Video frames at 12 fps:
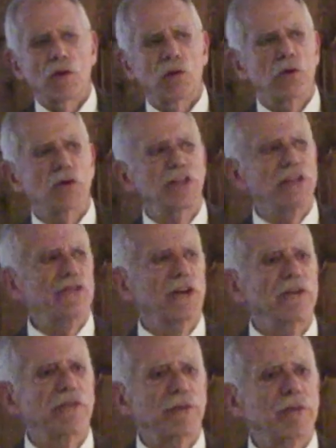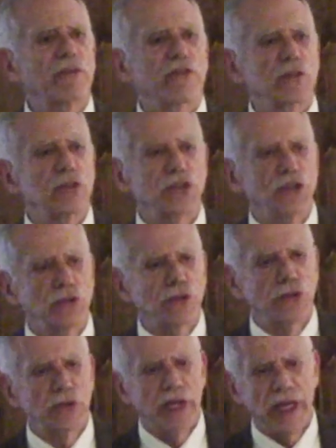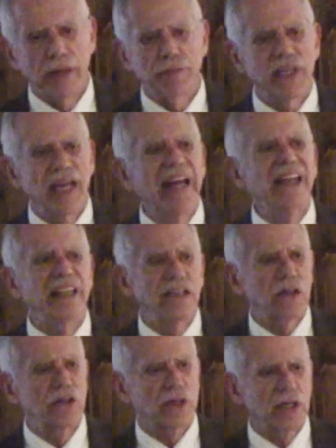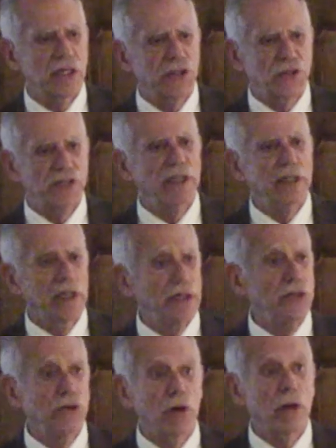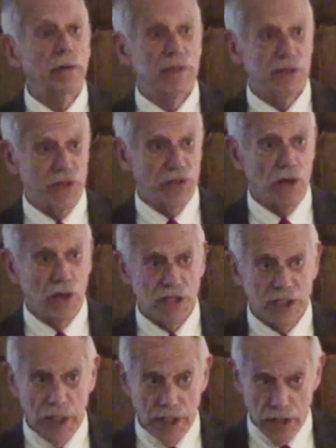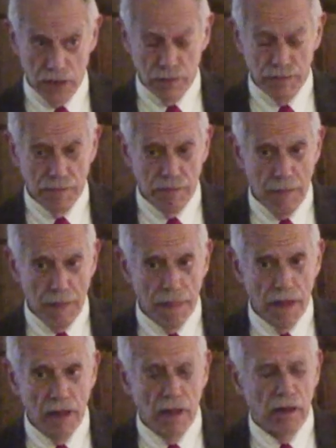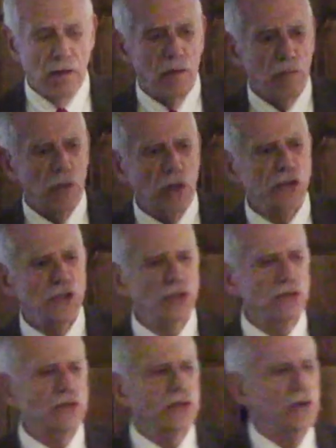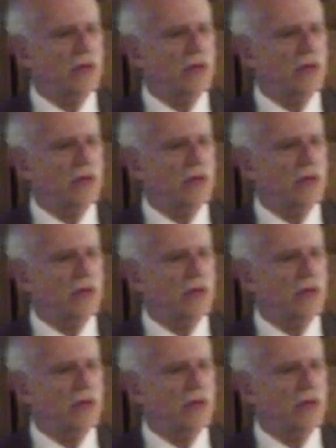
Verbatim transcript: were different from the first Jews who came to any other country in Europe, as far as I know. Most Jews who